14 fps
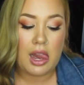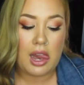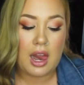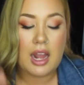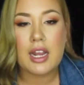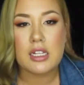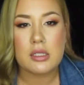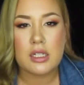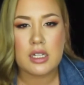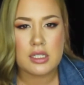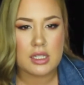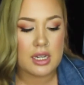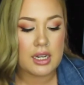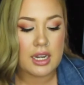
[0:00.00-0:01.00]
I guess
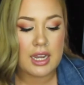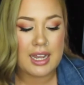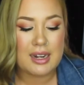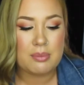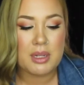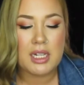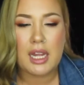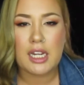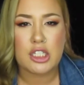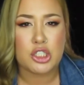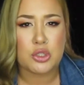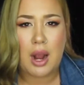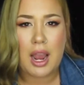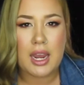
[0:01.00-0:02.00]
because it can be like
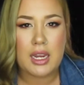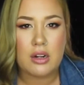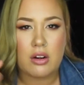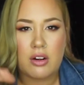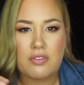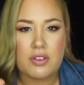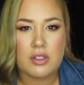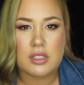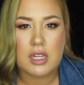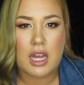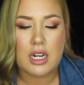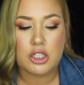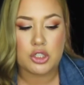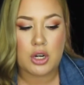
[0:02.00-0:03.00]
drying, or it feels
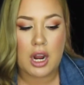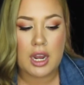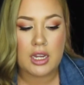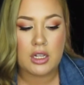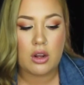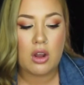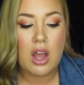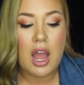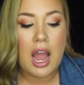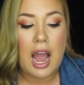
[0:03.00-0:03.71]
kind of dry, you know.